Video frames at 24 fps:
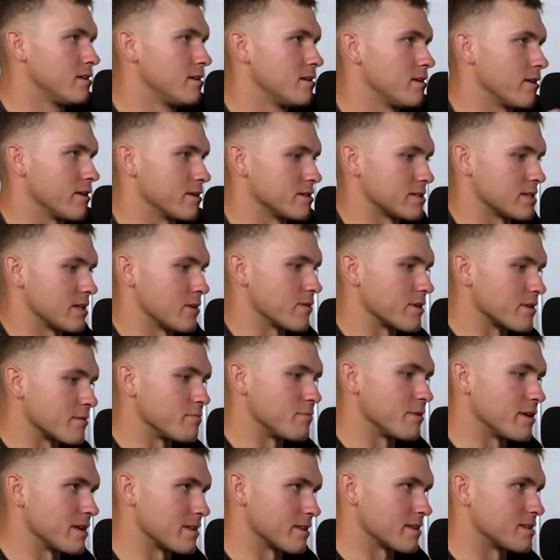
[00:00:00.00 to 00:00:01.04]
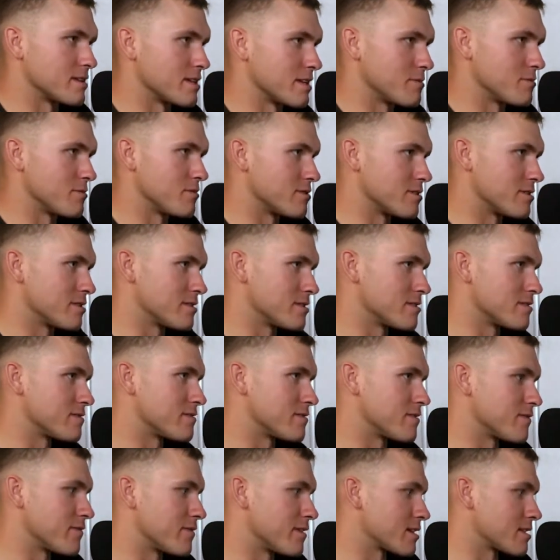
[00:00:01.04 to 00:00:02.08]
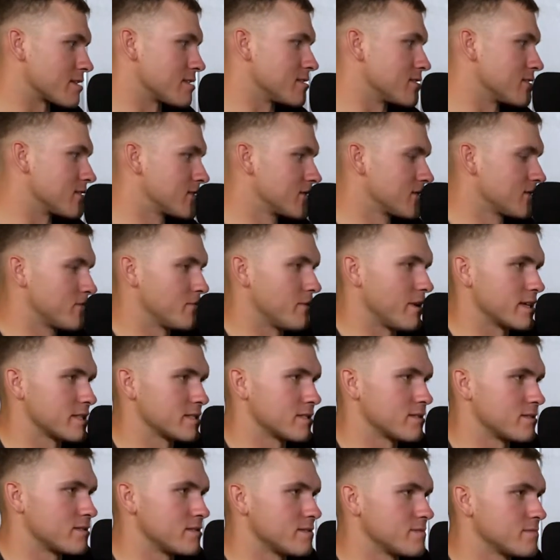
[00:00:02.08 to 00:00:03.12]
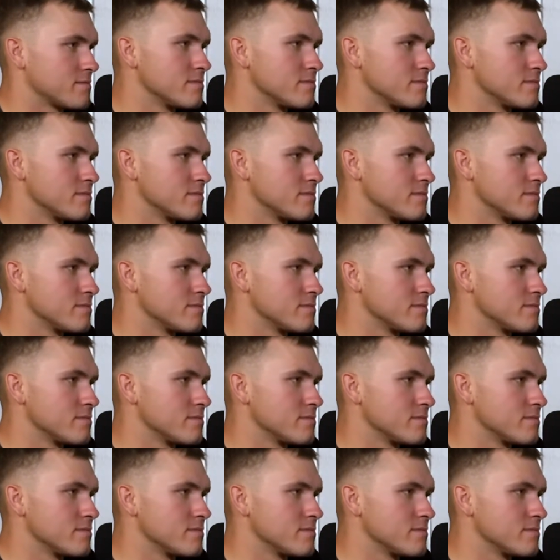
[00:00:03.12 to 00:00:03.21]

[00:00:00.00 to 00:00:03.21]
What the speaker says: All right, so now we can bang the table and it doesn't affect the mics at all.